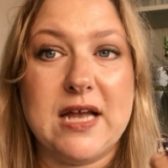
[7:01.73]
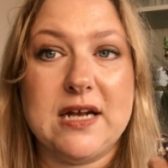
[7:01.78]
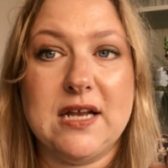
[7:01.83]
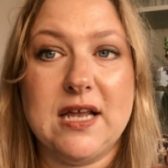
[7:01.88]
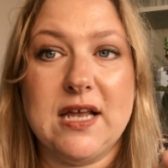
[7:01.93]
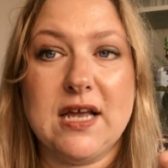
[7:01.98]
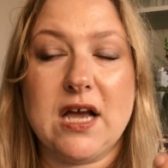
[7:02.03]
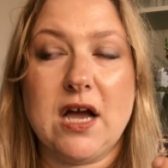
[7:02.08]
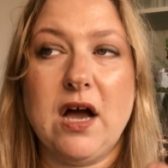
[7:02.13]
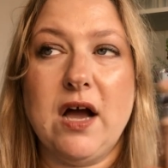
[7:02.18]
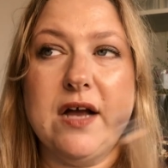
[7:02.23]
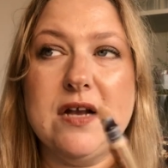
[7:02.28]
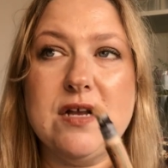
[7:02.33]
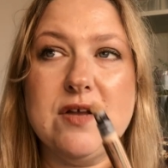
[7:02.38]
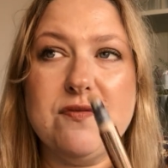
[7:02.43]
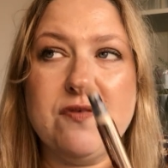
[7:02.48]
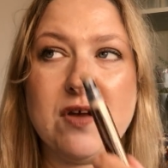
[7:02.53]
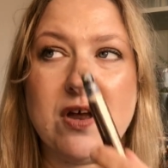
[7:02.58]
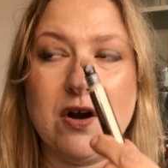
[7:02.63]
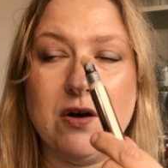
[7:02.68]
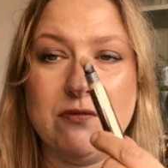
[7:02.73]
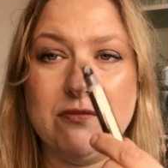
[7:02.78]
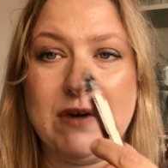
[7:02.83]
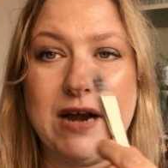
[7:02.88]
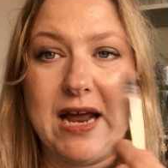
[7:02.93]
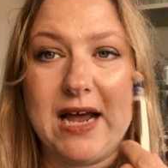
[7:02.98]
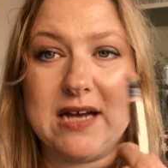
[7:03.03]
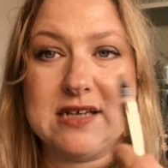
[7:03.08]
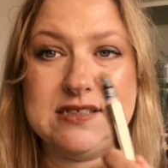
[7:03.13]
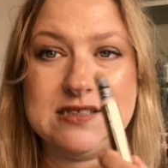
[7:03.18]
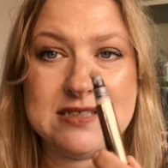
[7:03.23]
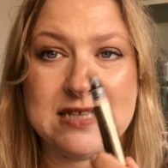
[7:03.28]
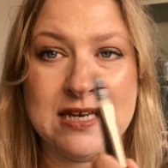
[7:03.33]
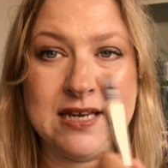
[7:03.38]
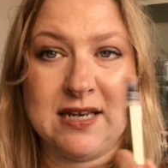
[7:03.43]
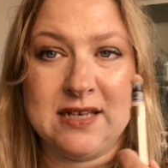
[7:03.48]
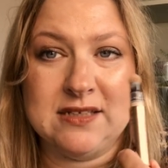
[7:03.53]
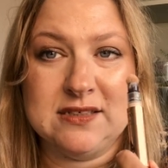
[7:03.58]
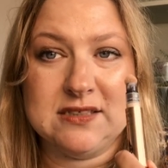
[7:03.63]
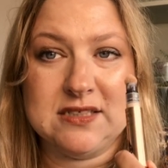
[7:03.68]
and it kind of corrects
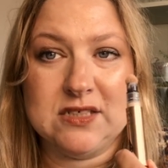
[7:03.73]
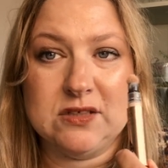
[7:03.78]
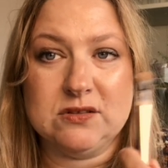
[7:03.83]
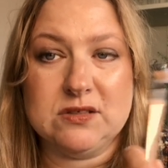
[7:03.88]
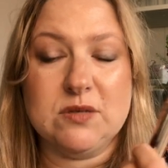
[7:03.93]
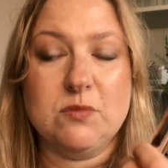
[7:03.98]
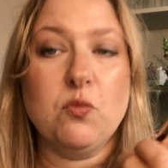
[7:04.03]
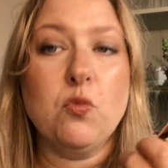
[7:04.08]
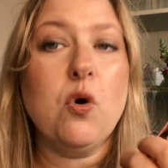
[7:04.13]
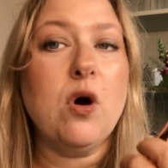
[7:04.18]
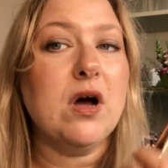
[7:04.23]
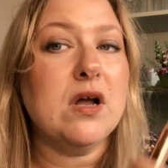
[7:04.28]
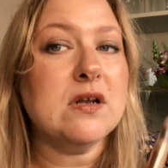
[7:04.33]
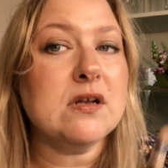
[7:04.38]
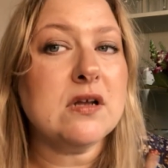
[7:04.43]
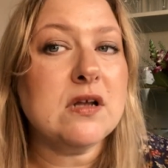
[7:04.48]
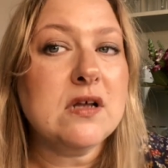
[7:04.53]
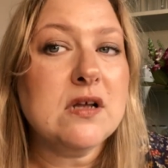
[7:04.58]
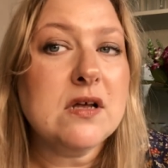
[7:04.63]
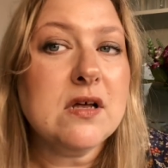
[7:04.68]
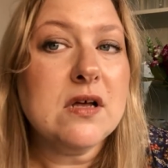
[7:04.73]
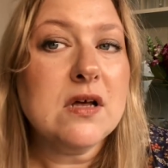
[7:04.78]
and conceals in one.